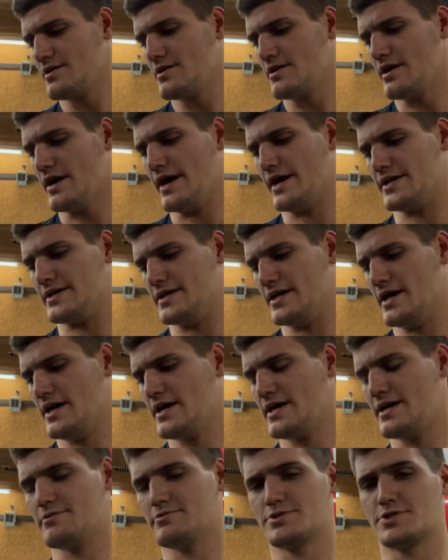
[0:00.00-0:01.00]
And
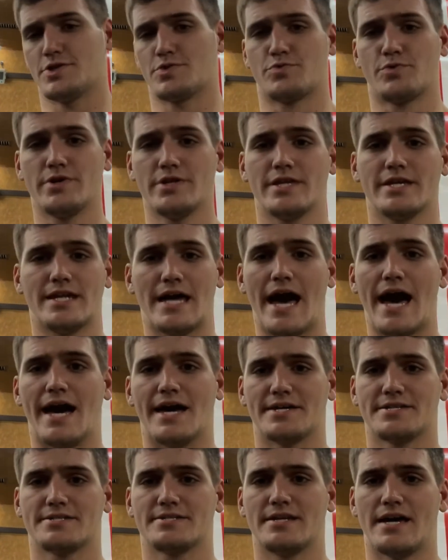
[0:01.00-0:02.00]
it was just really
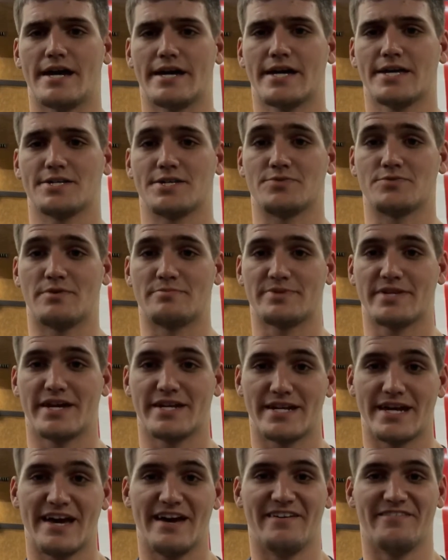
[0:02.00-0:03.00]
nice, I guess is what I'm
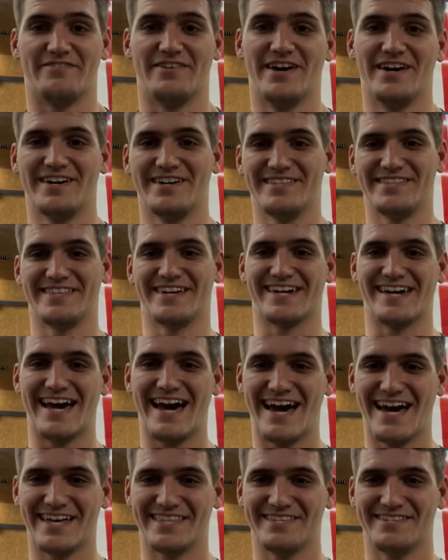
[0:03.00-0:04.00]
saying, to have the
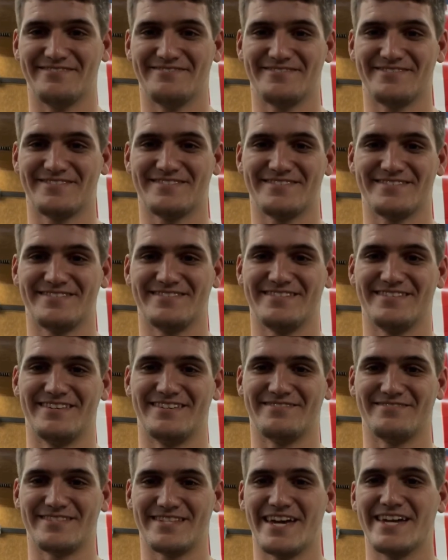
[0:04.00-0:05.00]
guy
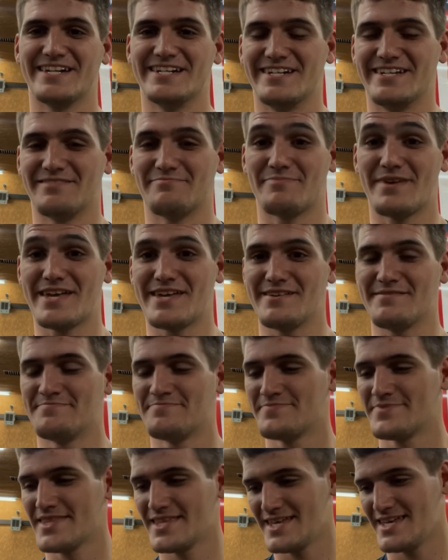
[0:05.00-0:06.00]
that needed it, me,
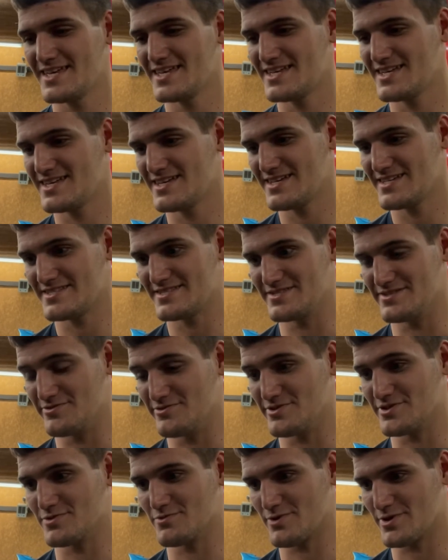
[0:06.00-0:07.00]

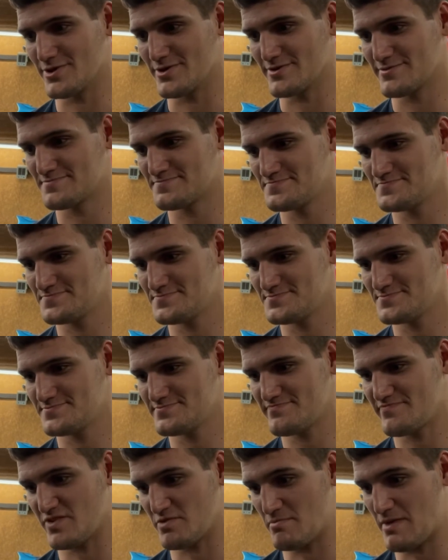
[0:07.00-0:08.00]
doing the work
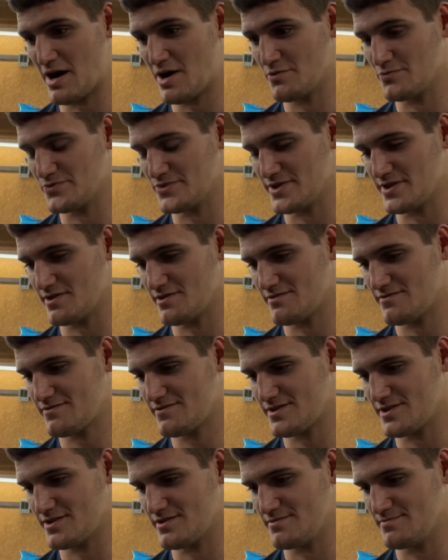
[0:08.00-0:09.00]
for my own self.
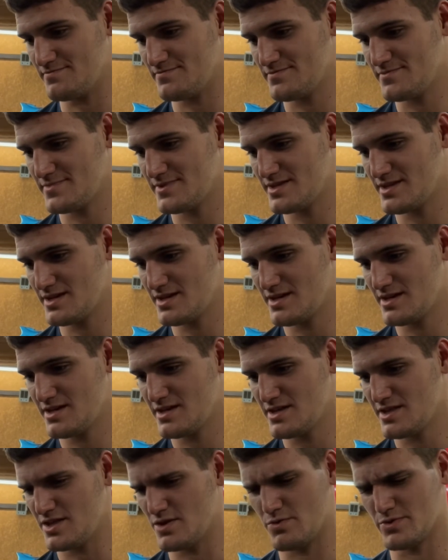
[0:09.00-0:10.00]

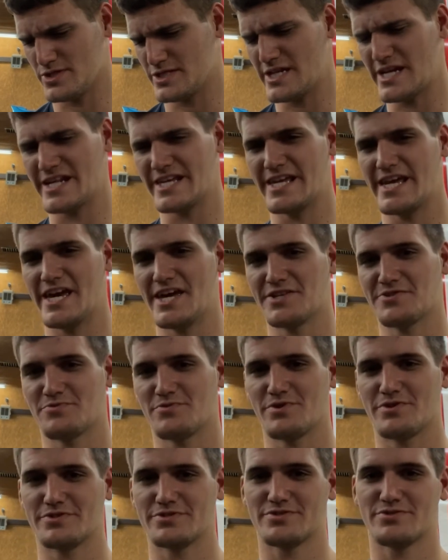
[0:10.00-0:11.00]
There wasn't any
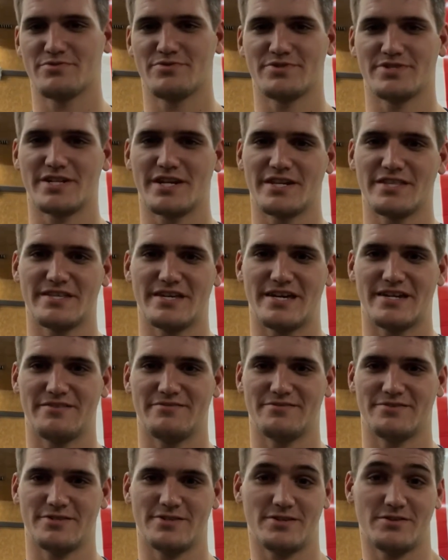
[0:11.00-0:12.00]
guesswork. There wasn't any of that. It
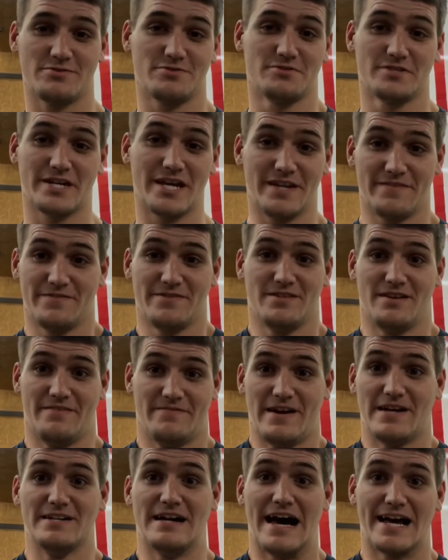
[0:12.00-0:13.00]
was, look at it. If
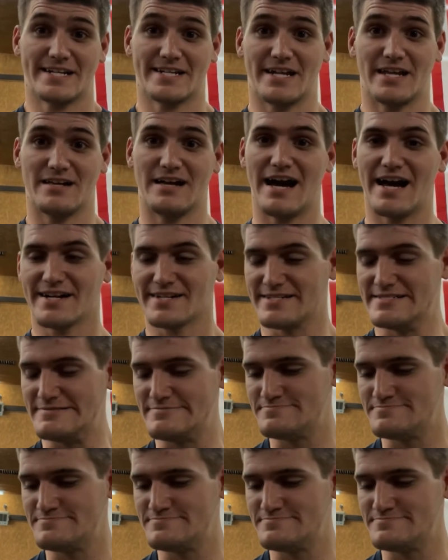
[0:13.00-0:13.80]
I liked it, I liked it.